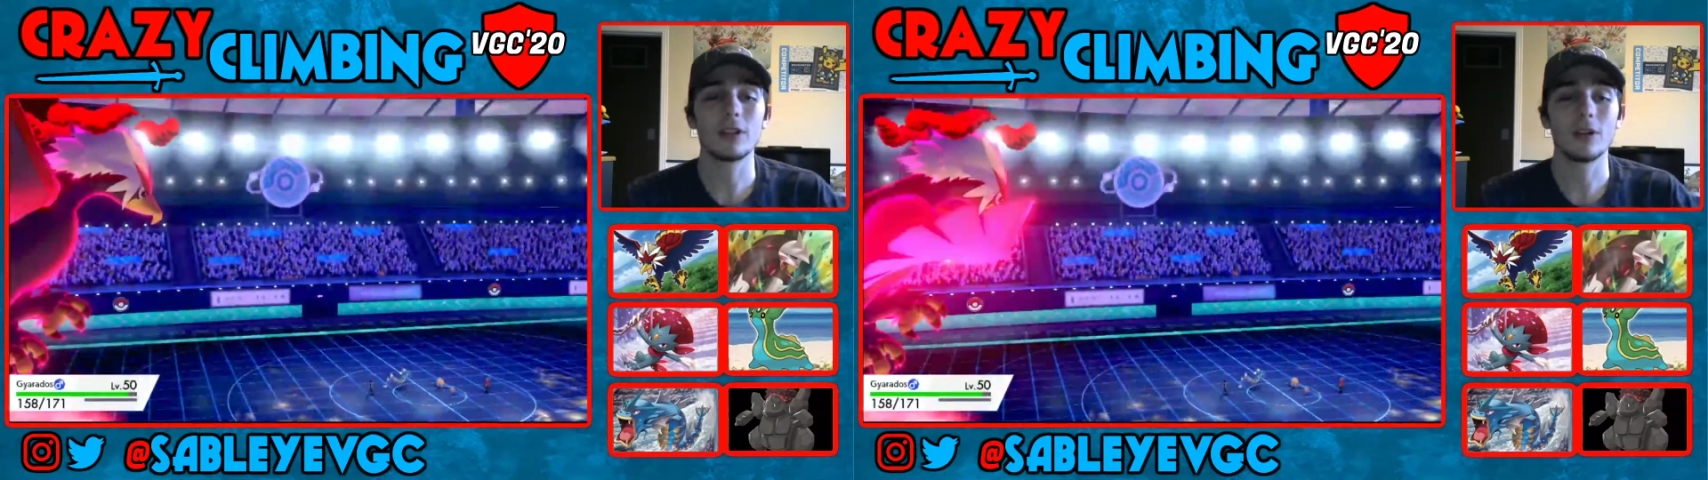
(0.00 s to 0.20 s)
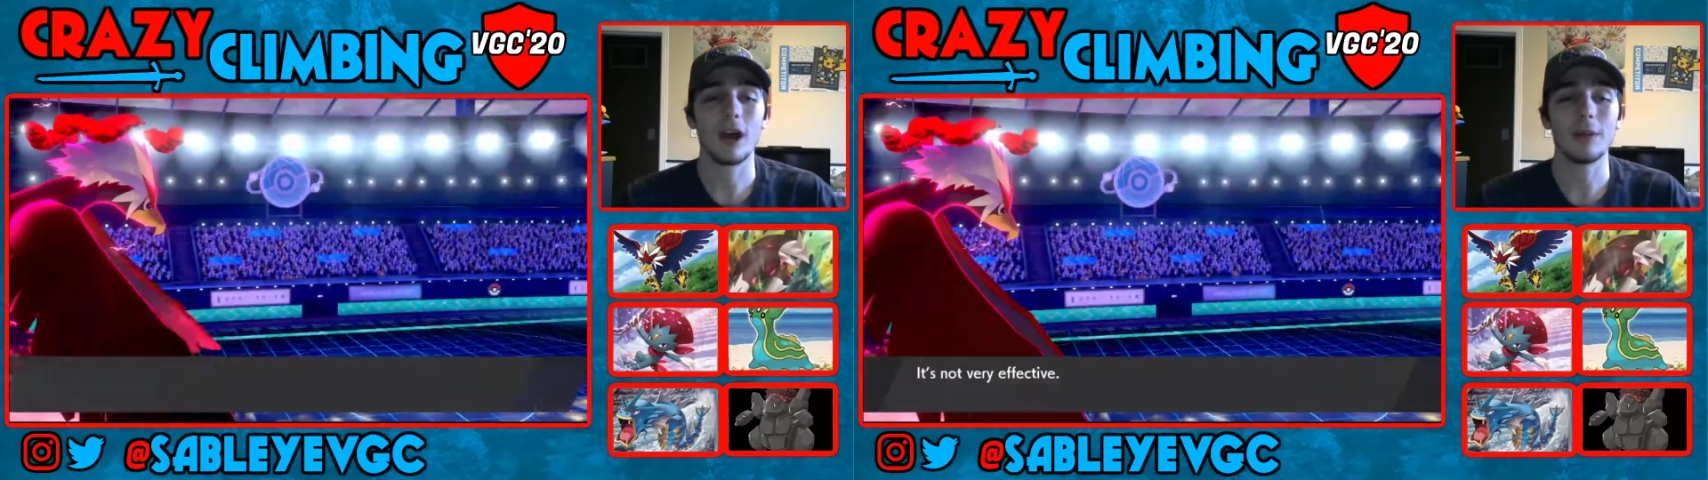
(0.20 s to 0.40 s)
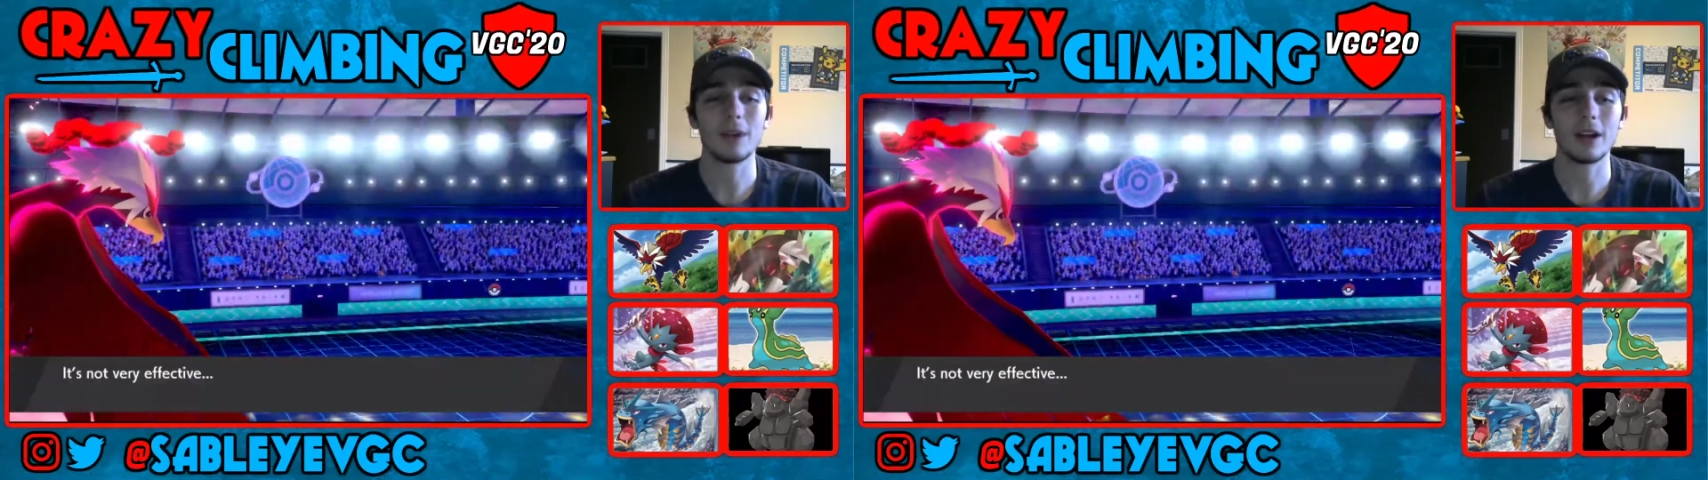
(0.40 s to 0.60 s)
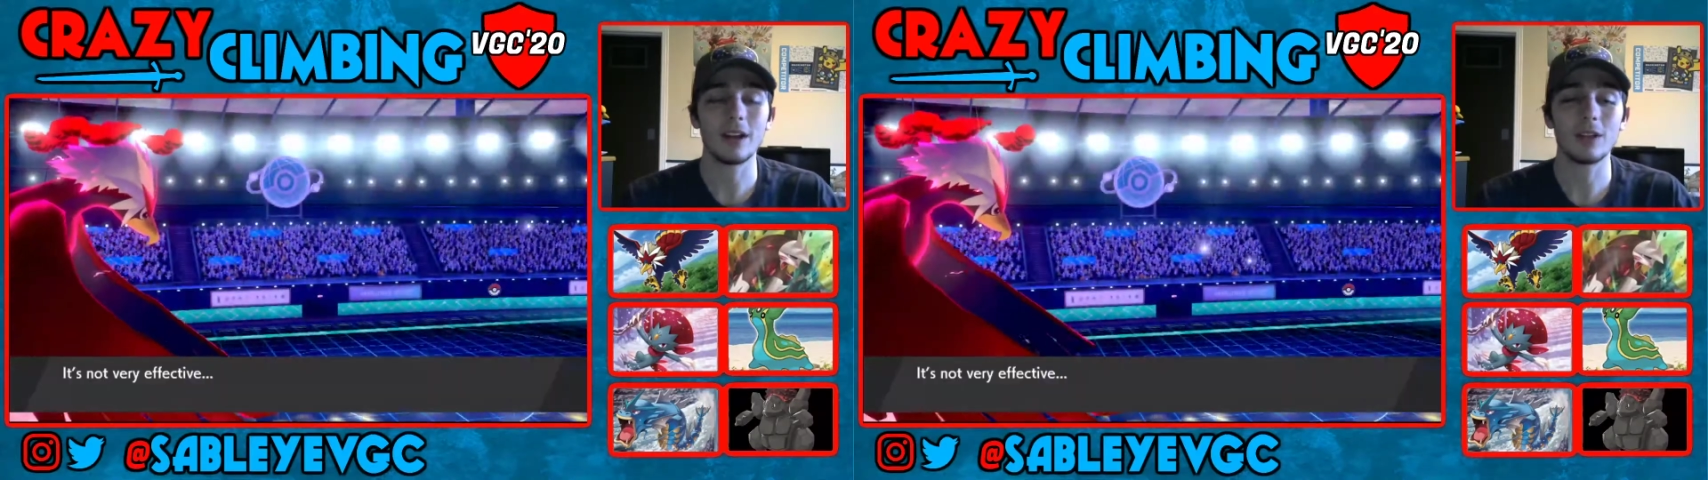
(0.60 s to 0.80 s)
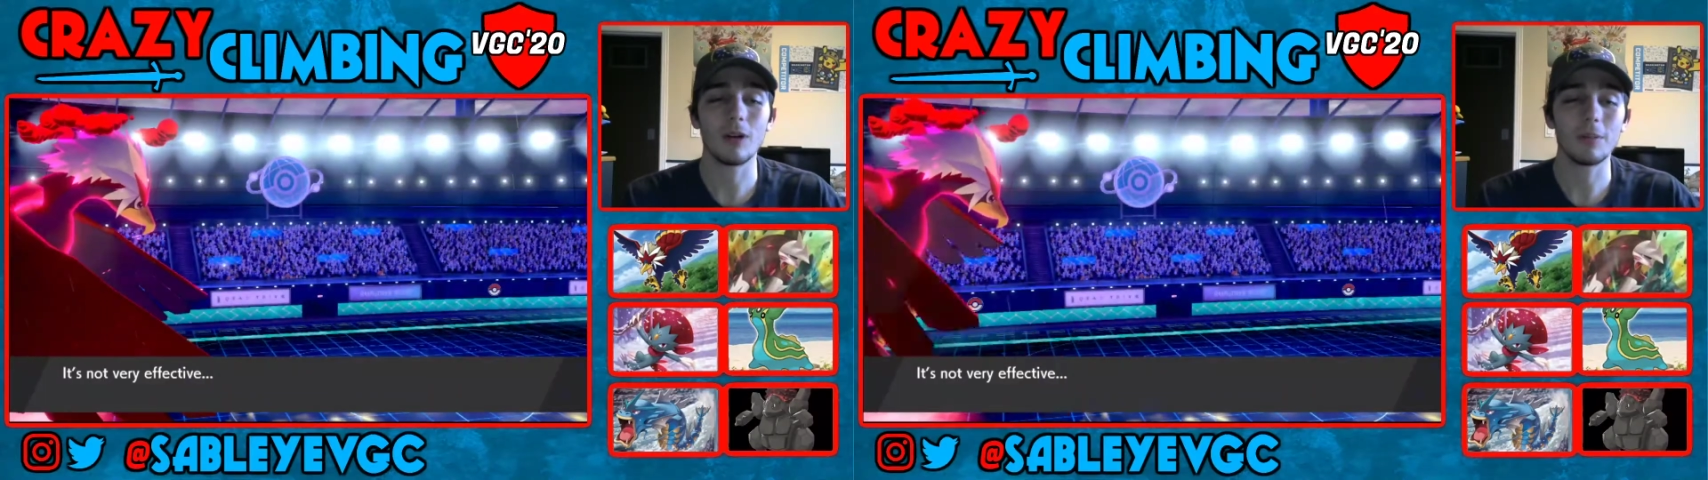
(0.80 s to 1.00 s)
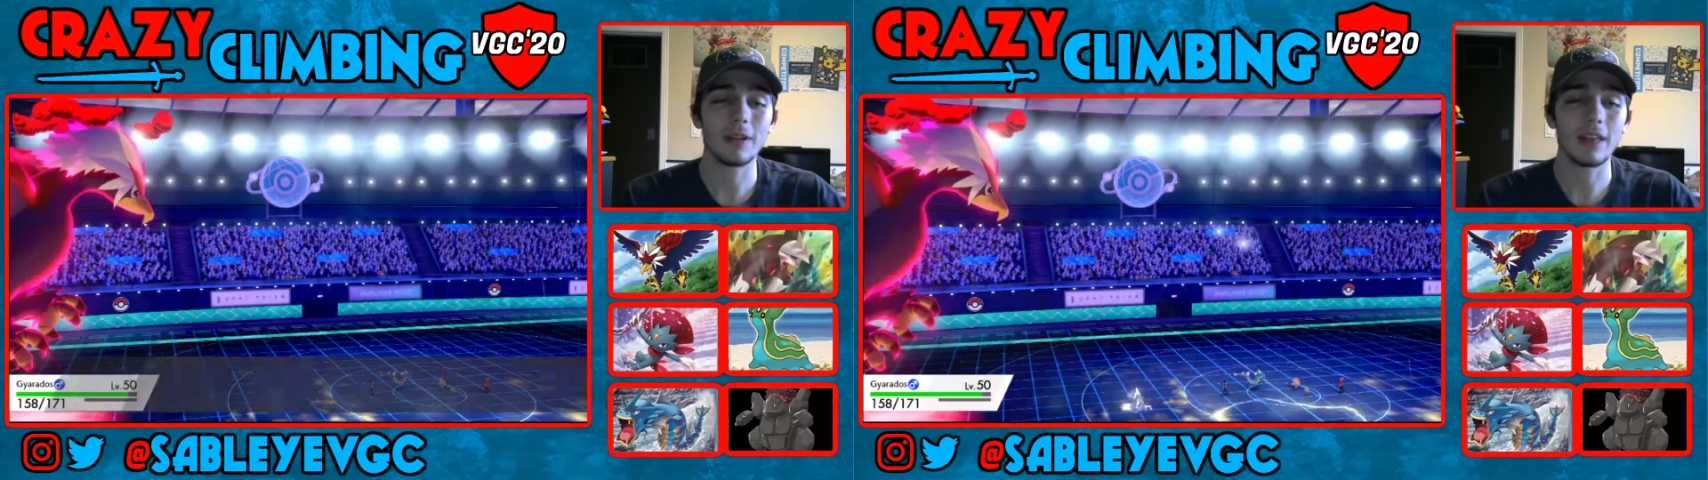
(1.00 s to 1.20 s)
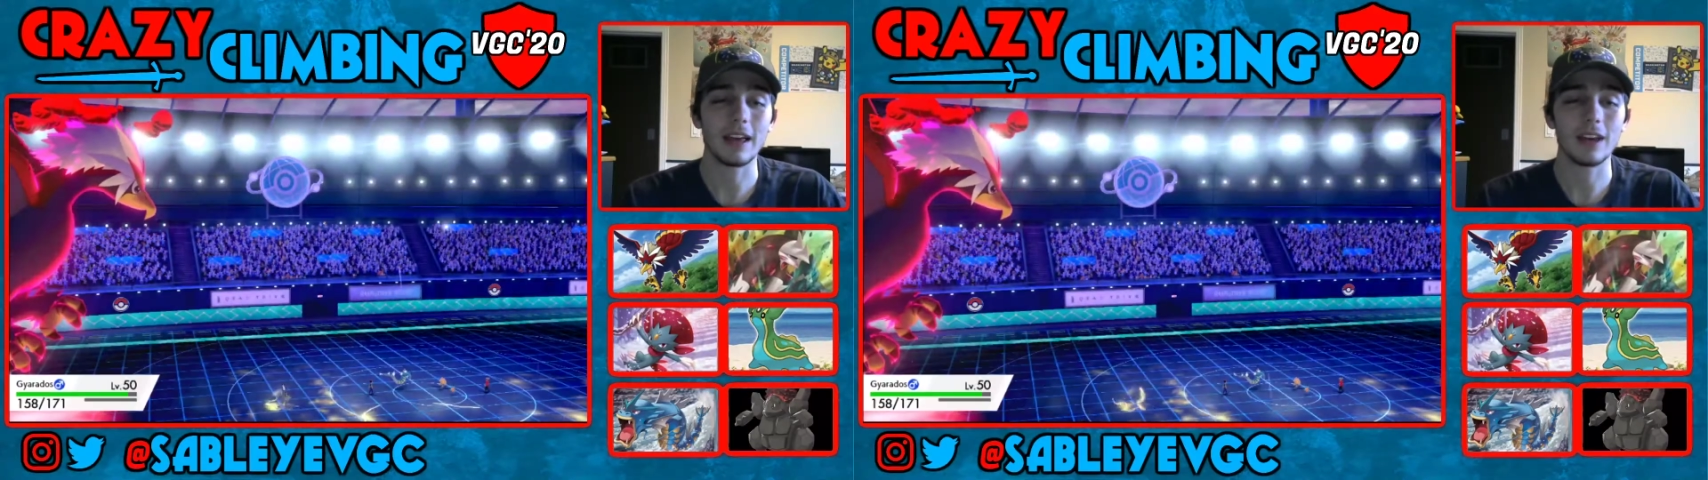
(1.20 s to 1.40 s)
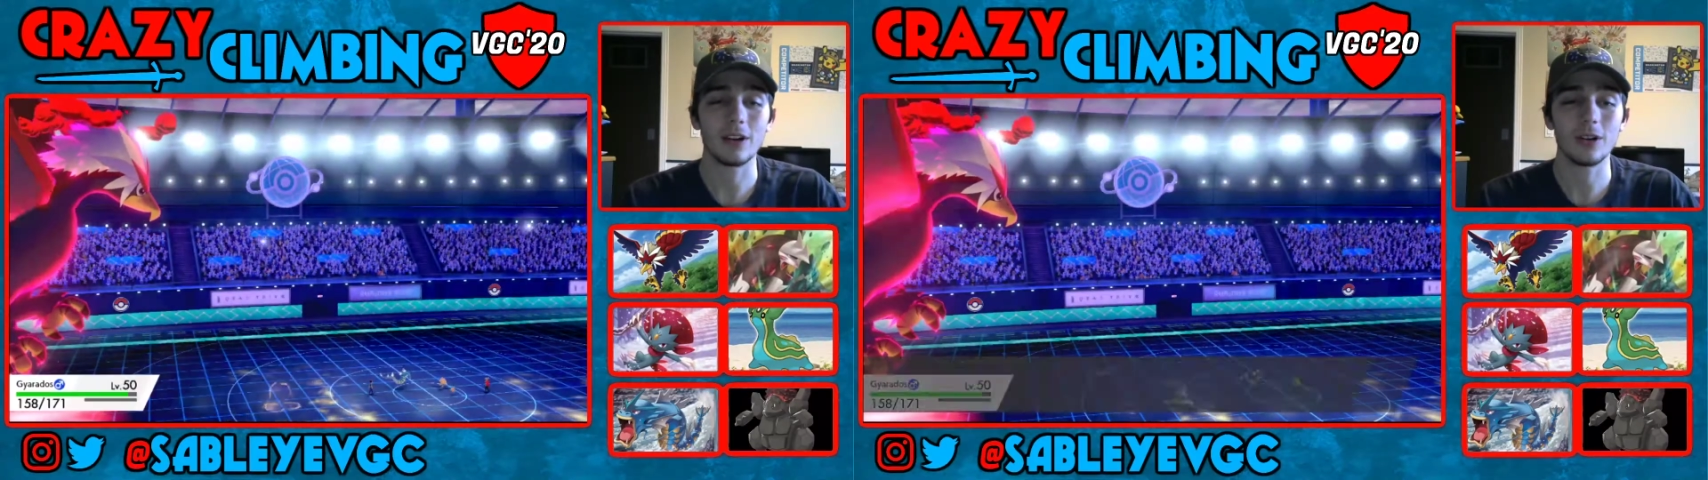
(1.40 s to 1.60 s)
so happy I did swap into that
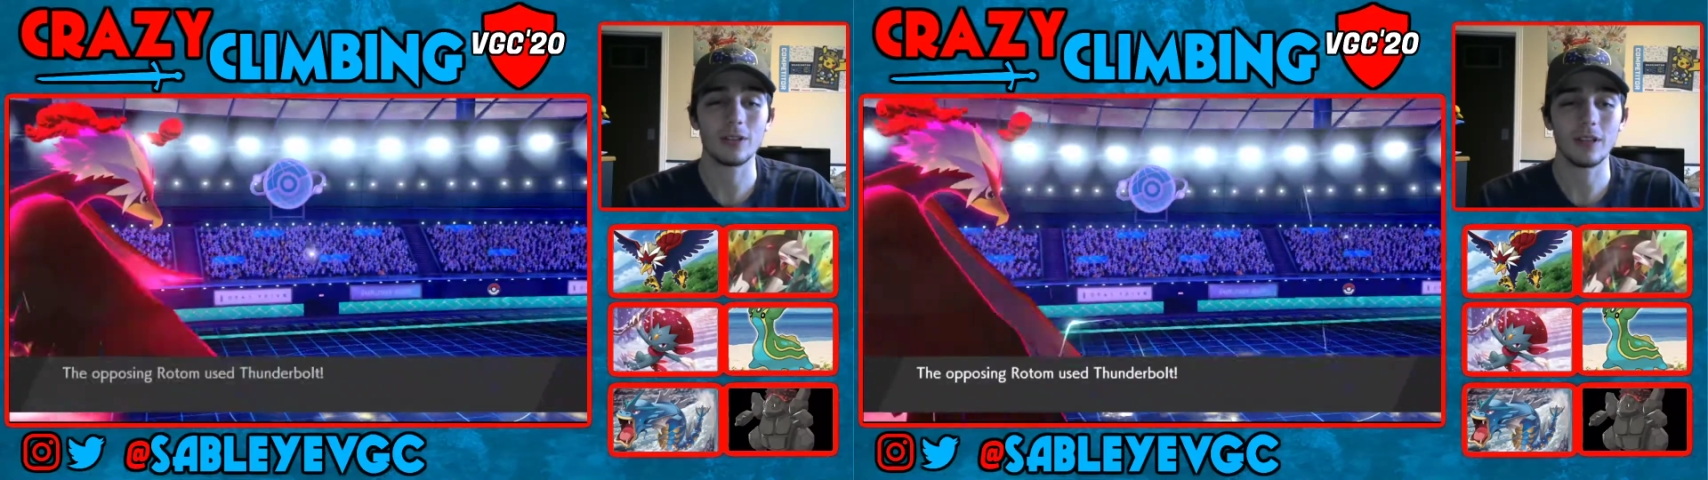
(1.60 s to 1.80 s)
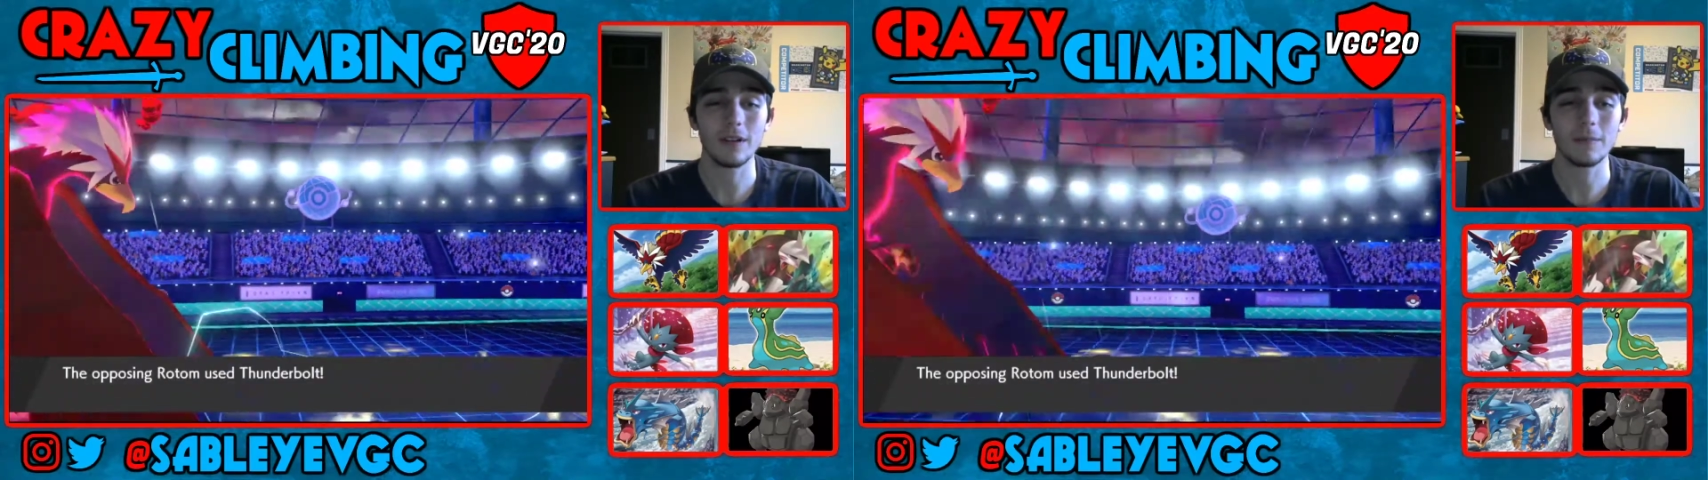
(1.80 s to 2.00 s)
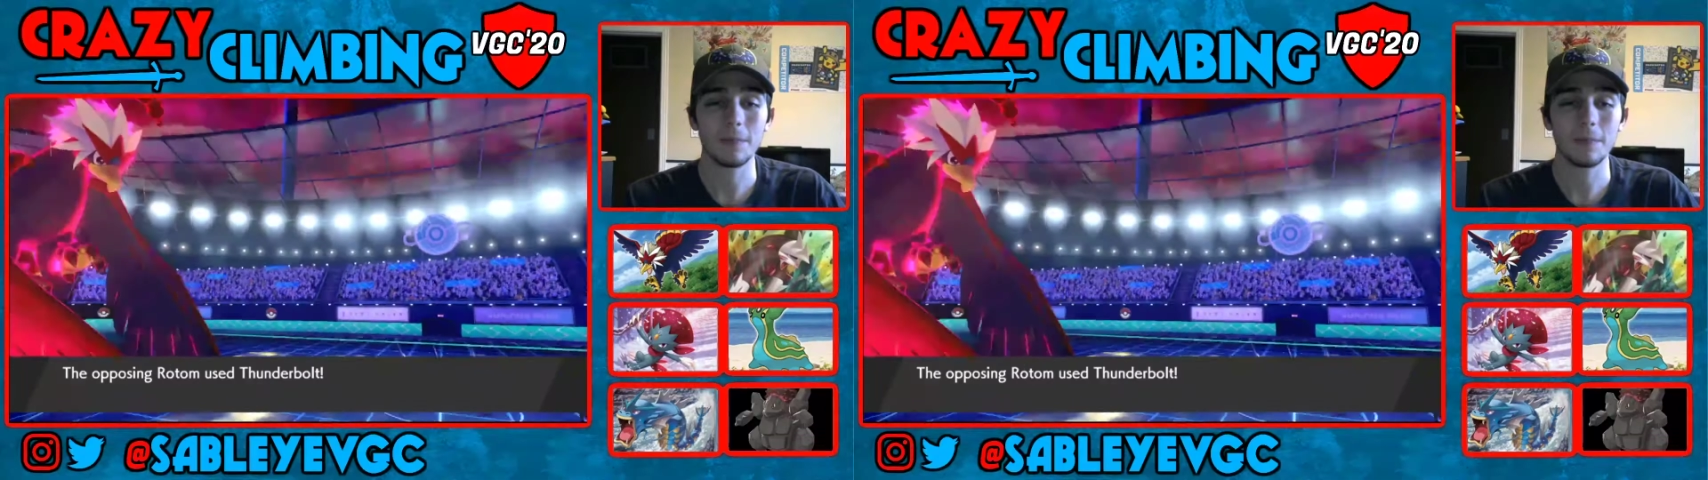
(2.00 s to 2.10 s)
Gyarados there.